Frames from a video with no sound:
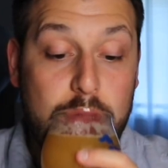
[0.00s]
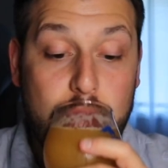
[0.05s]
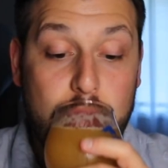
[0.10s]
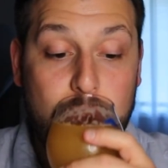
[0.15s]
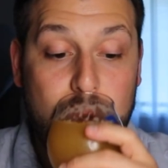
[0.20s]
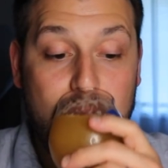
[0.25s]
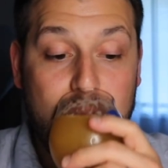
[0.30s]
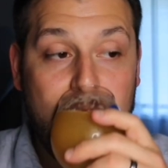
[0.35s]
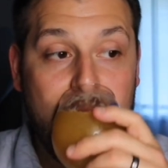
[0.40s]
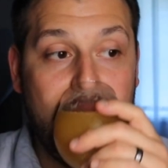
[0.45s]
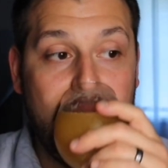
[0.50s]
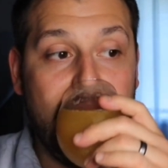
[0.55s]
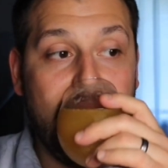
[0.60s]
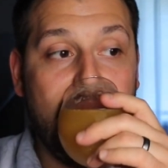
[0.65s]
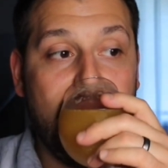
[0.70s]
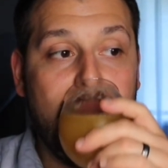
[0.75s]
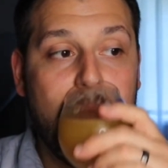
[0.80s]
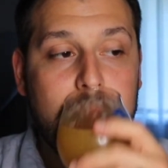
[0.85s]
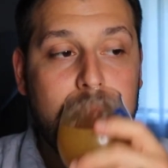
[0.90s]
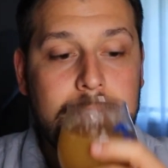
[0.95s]

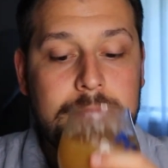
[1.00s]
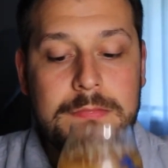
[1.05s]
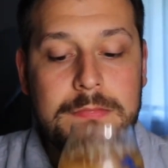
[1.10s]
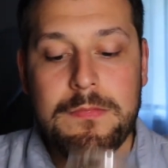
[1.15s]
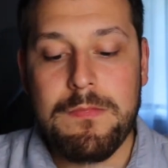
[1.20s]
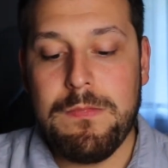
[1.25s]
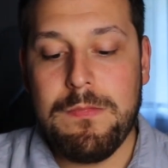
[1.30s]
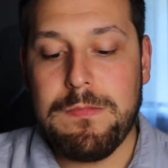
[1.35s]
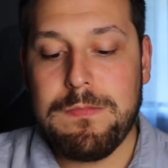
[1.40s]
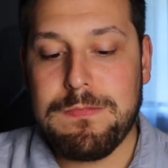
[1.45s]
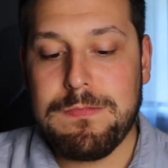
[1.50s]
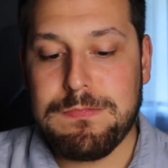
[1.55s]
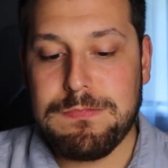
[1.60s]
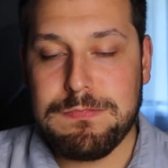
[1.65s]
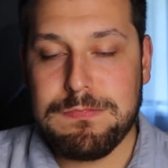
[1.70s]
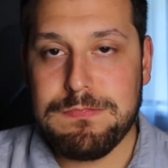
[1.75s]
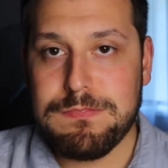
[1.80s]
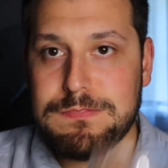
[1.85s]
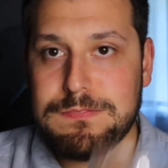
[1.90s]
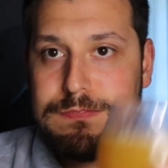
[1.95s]

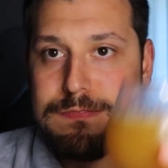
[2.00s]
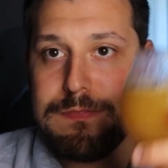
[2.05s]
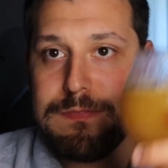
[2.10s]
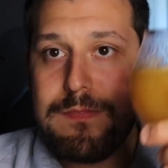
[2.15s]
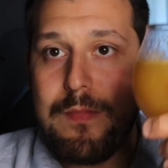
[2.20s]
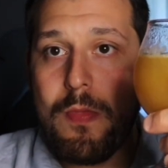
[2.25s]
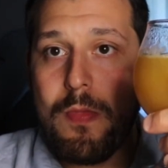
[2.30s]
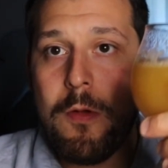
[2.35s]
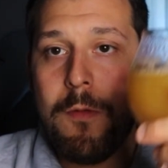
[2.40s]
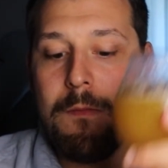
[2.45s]
Nothing is said.